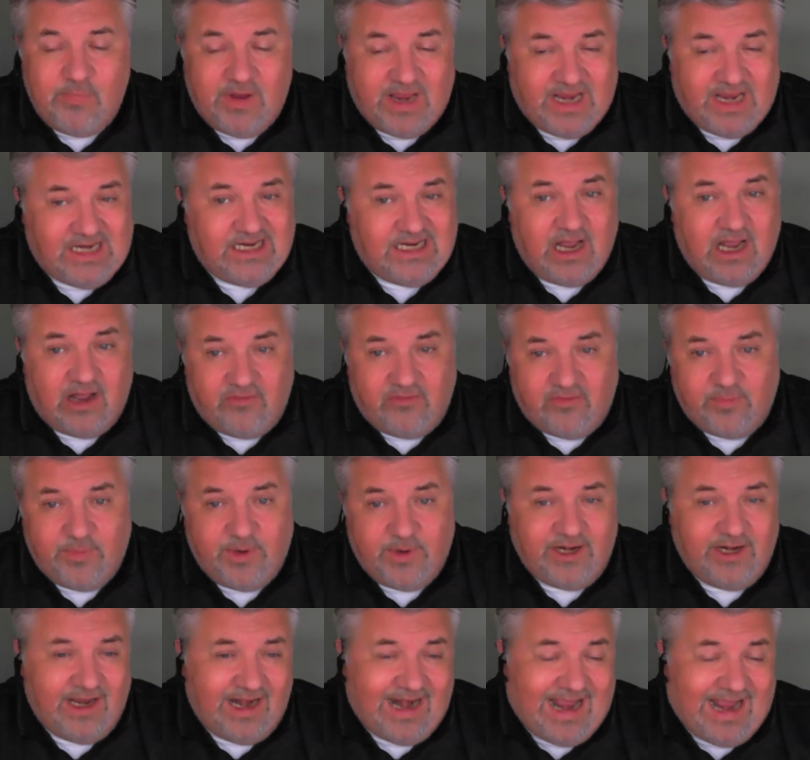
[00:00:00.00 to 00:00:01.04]
big
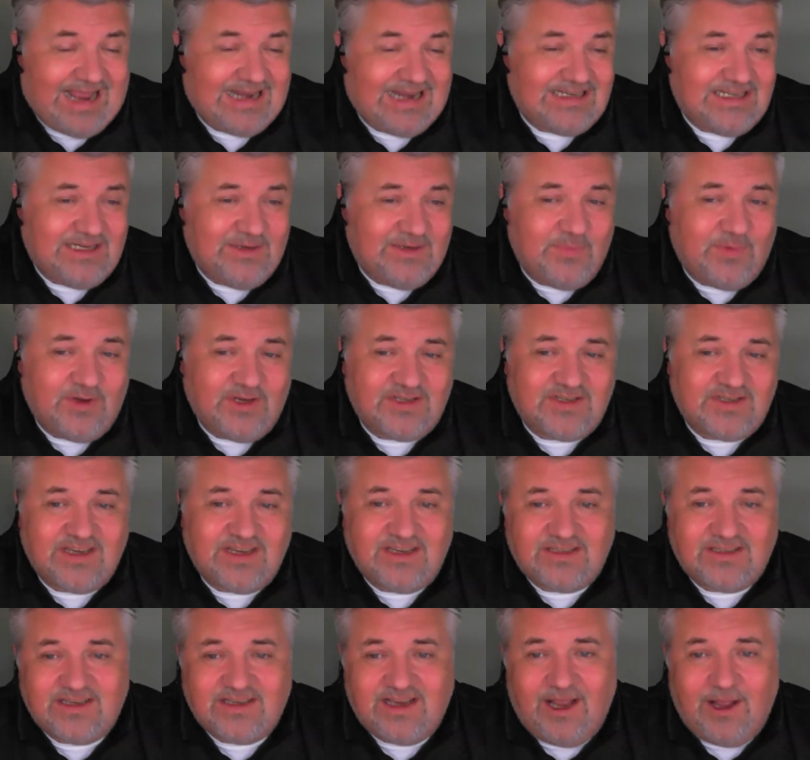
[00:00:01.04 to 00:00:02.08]
government and
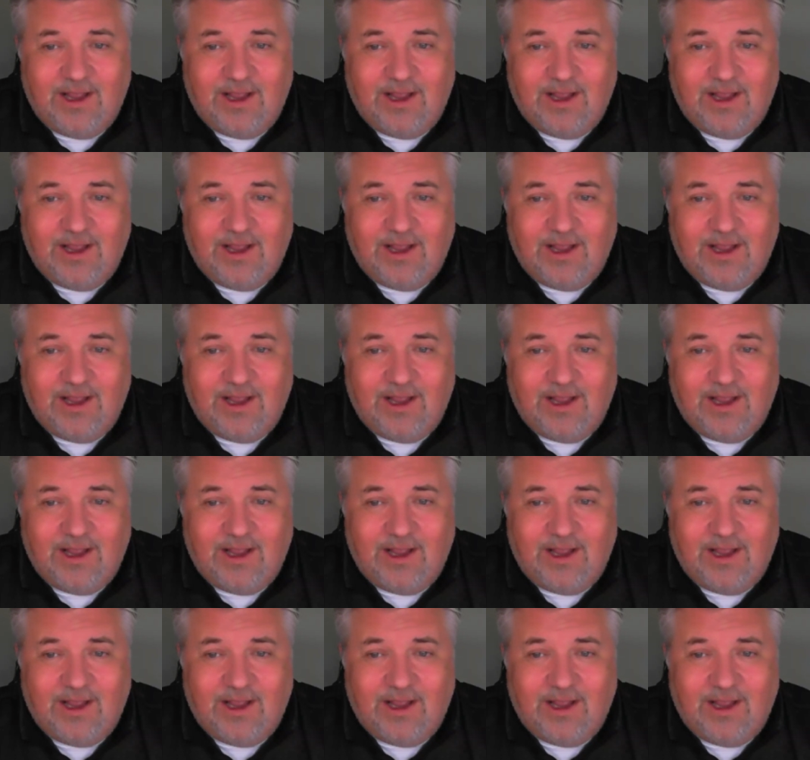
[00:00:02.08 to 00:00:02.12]
anti-business.